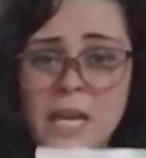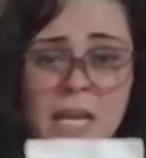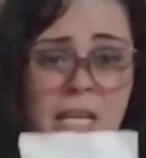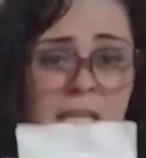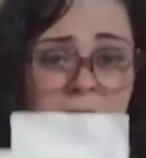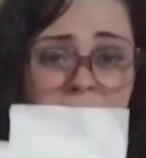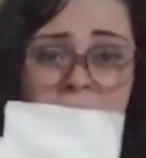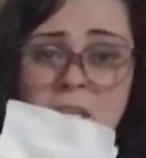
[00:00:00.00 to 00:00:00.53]

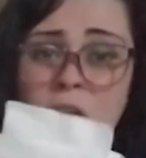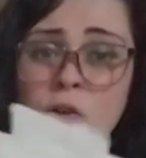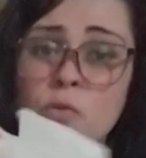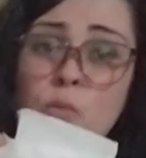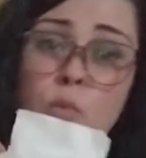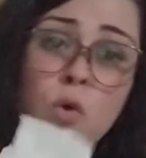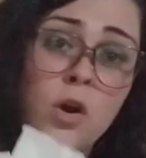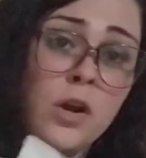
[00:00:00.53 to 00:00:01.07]
It still
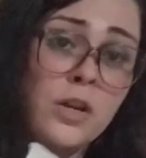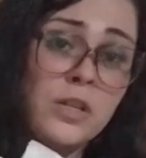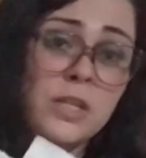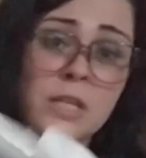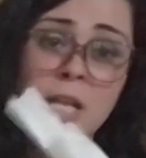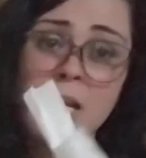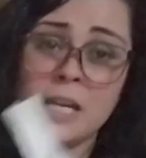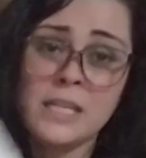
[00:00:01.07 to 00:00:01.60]
works
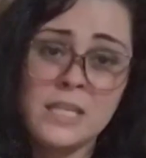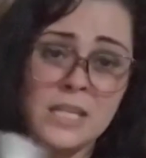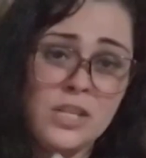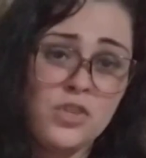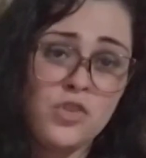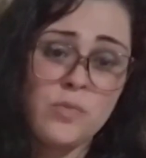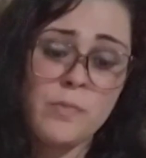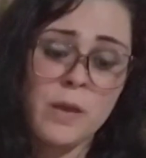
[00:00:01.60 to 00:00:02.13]
like a
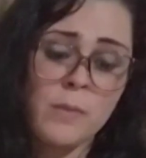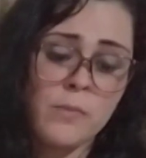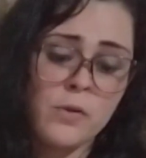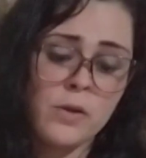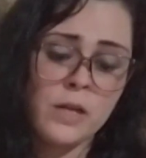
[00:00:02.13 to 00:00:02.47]
tissue paper.